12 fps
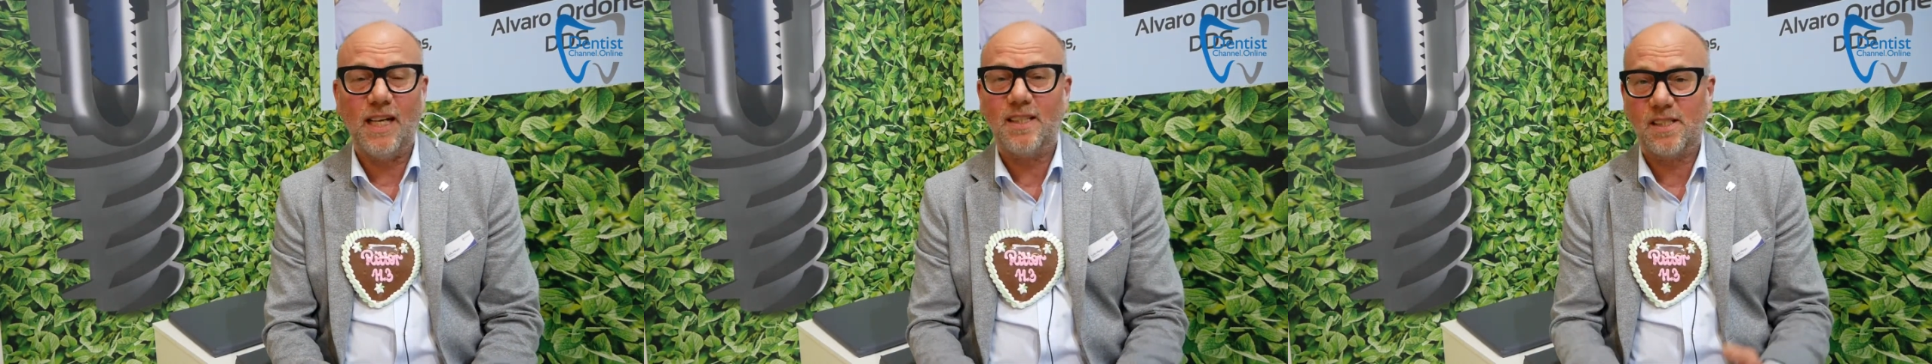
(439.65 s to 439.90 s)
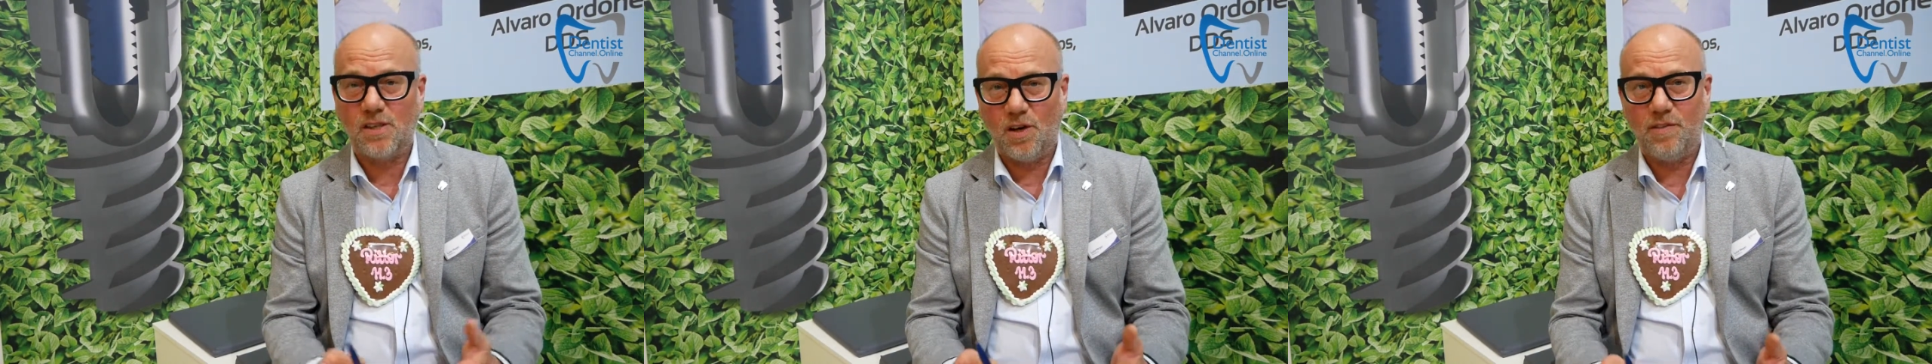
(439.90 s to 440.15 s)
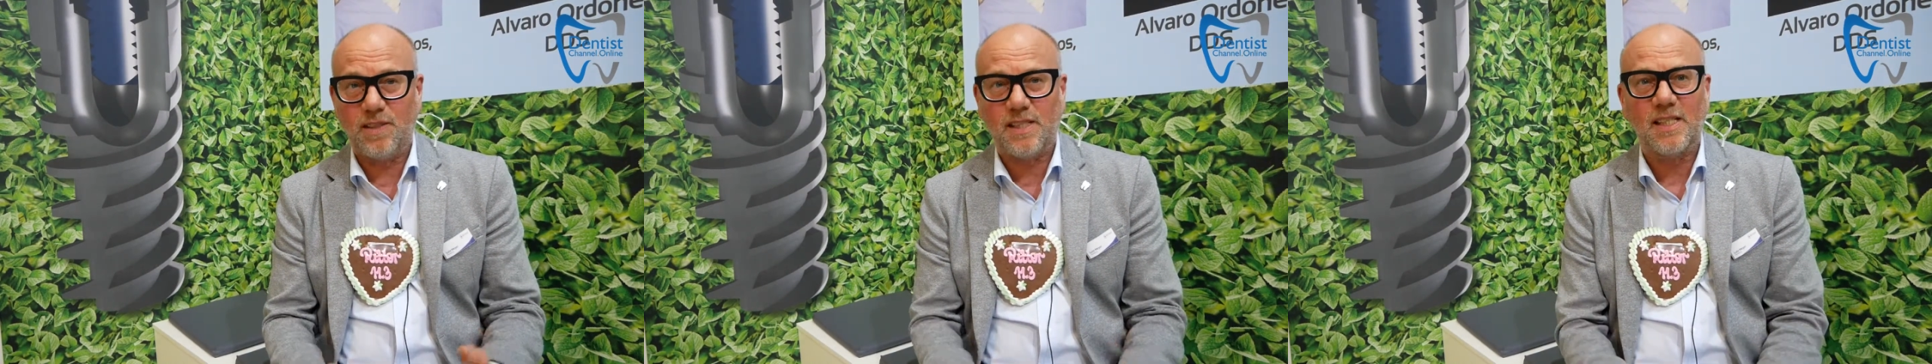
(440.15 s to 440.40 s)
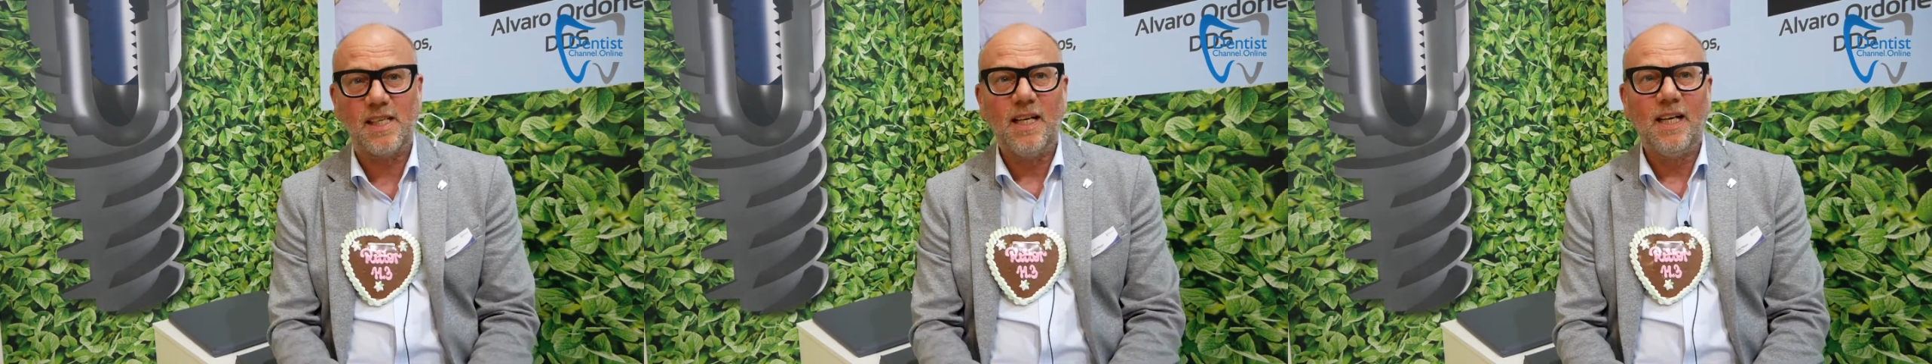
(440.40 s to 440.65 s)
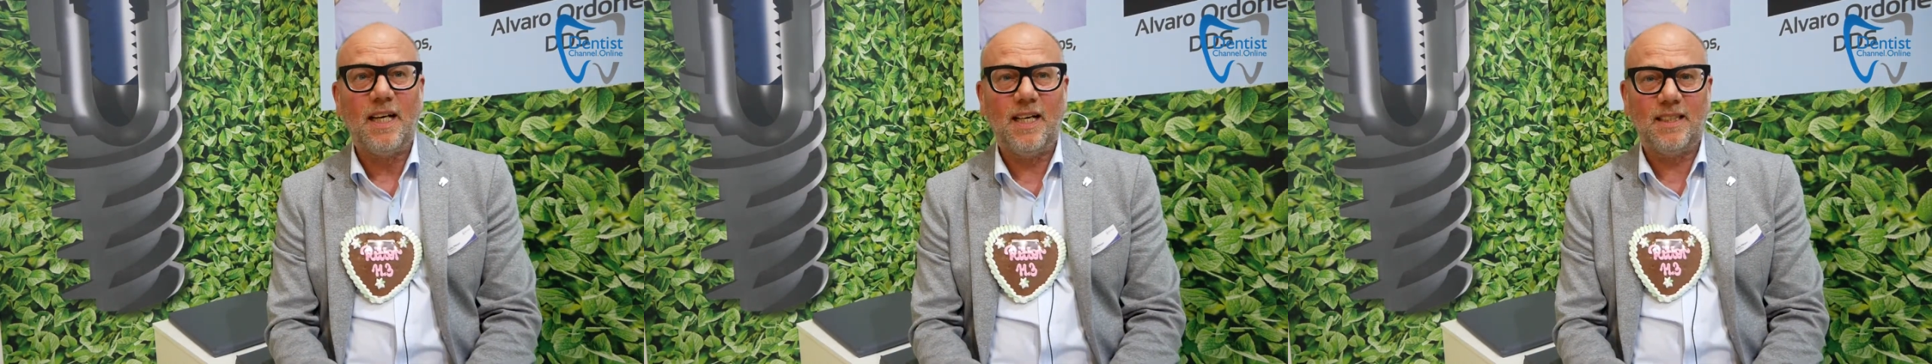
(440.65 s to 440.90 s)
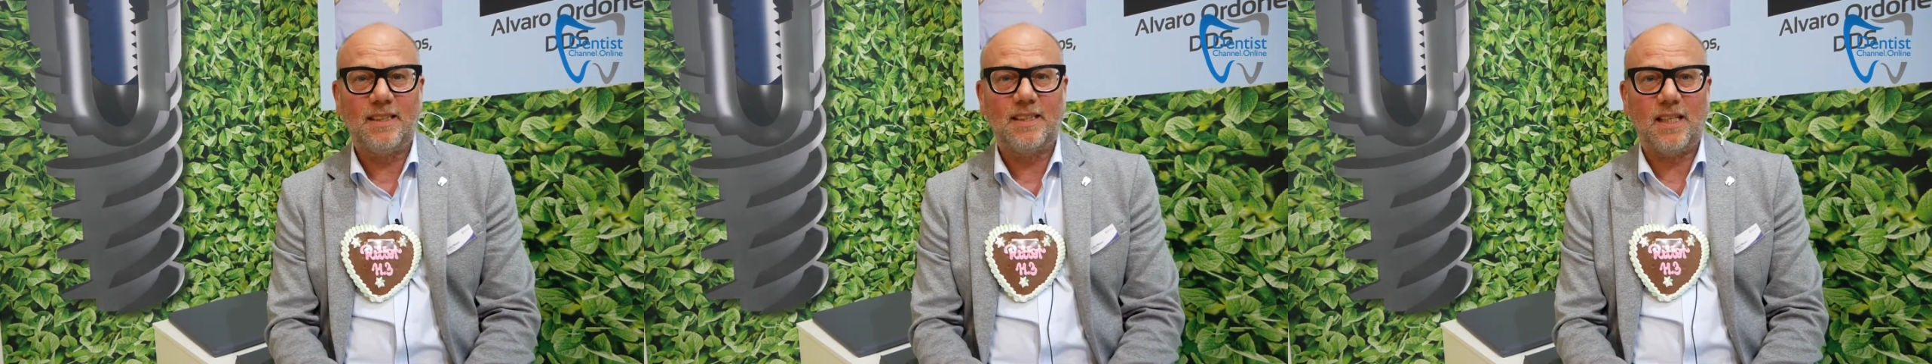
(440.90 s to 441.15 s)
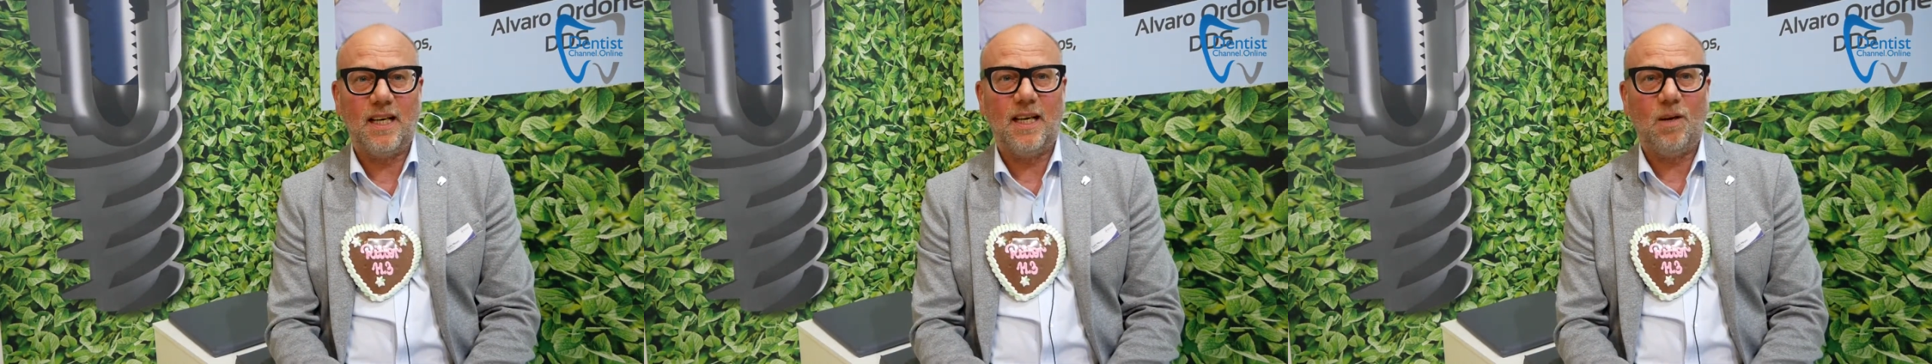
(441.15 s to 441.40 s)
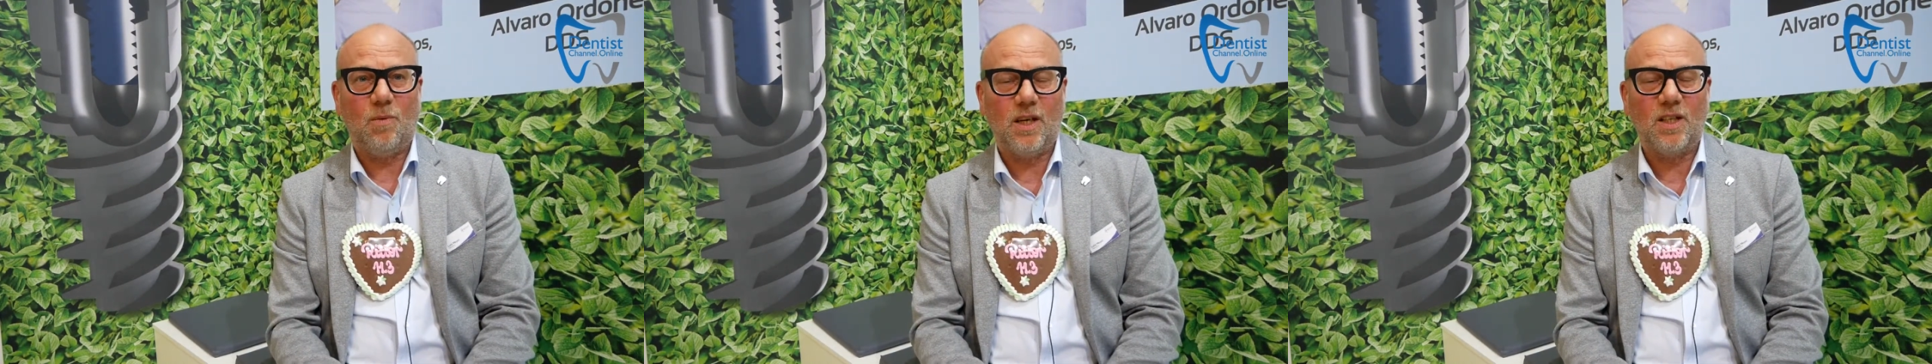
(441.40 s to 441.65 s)
and service is
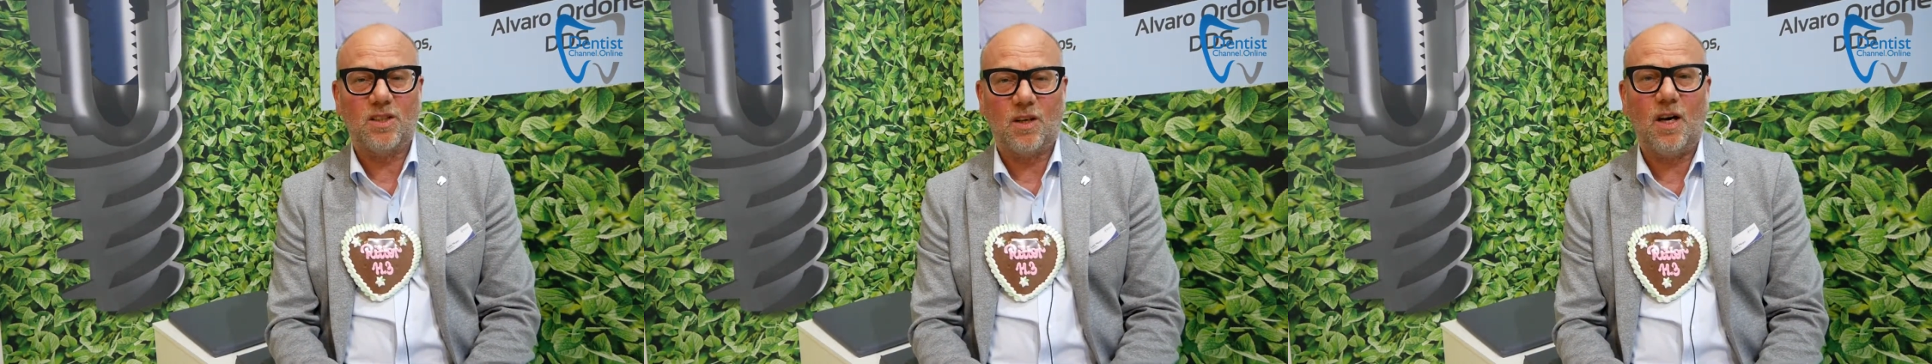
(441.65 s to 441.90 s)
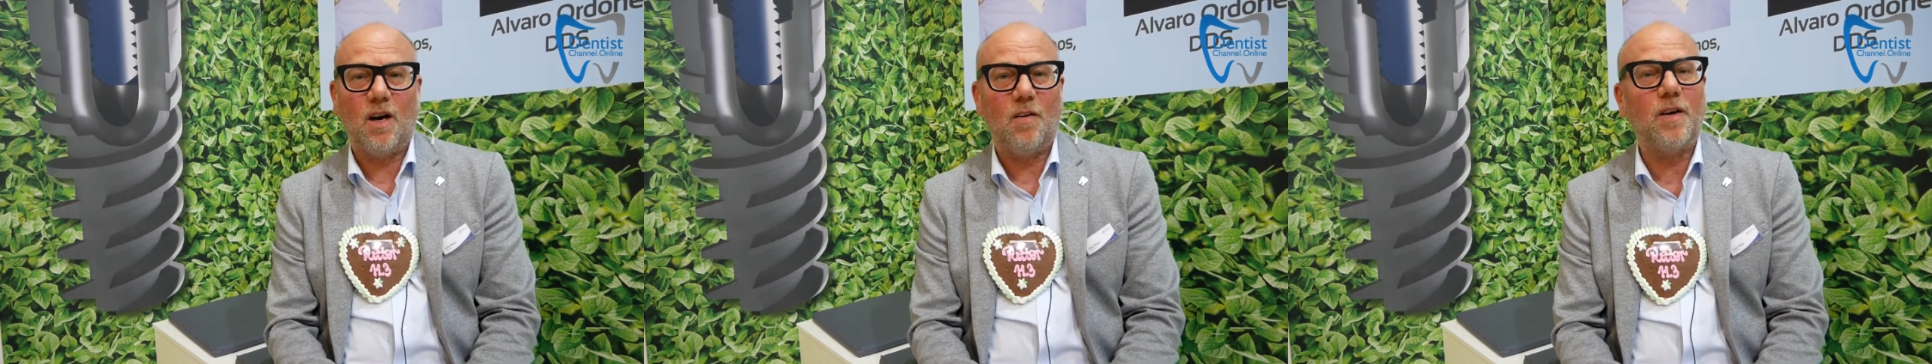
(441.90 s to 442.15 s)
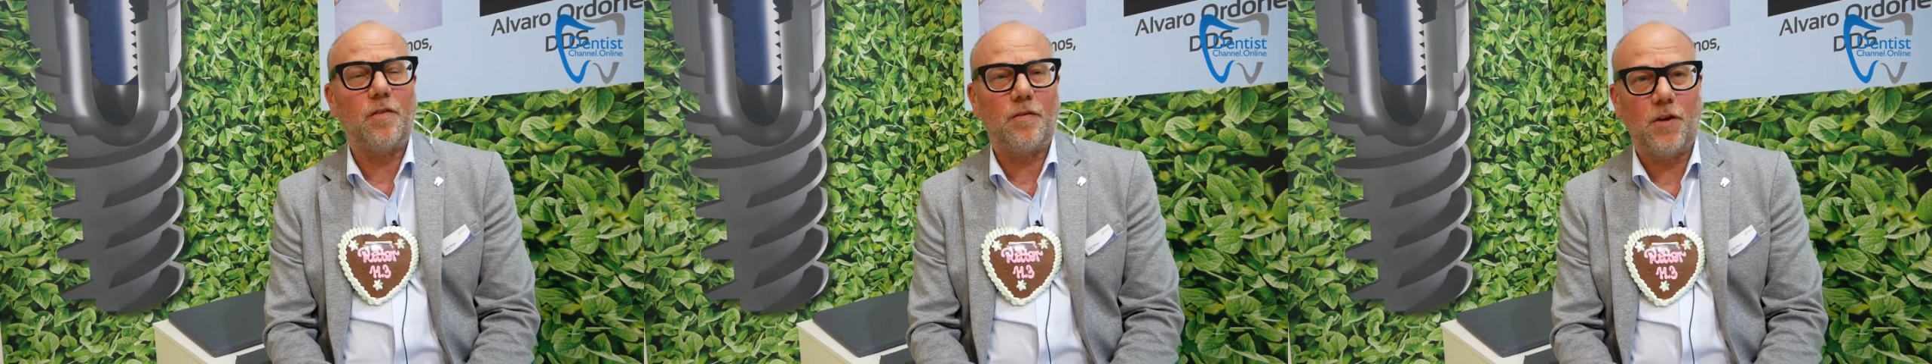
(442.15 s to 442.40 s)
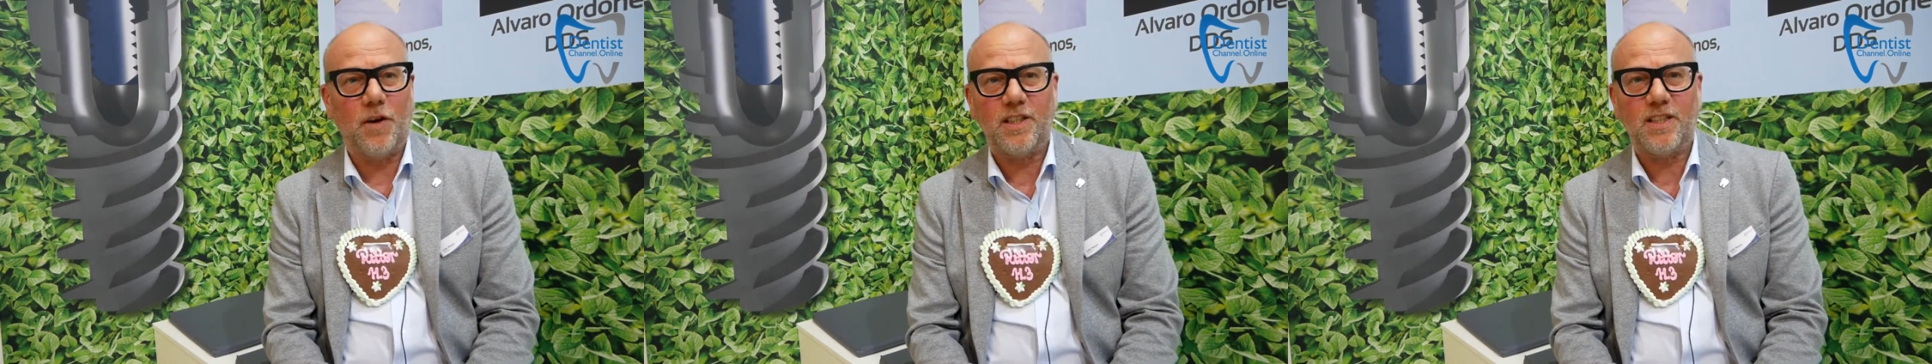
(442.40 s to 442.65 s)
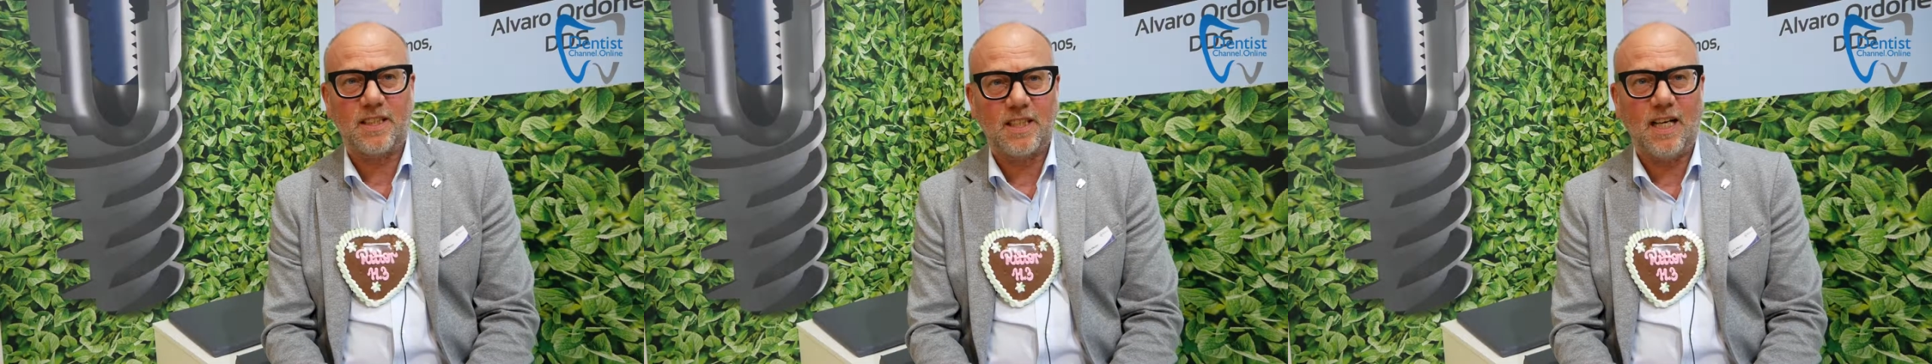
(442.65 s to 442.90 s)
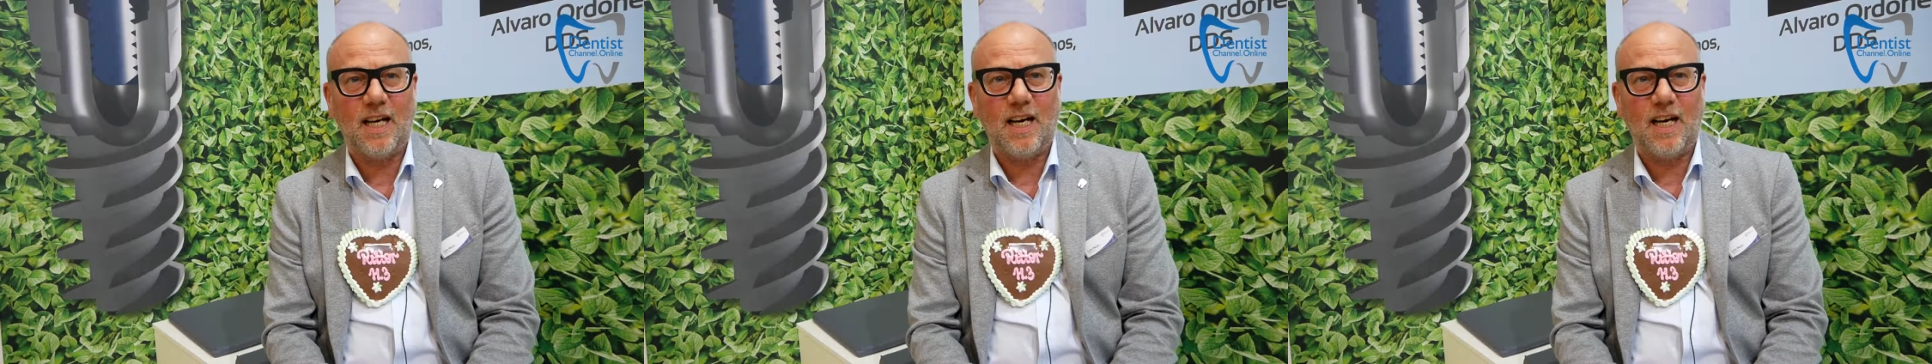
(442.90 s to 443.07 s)
one of our first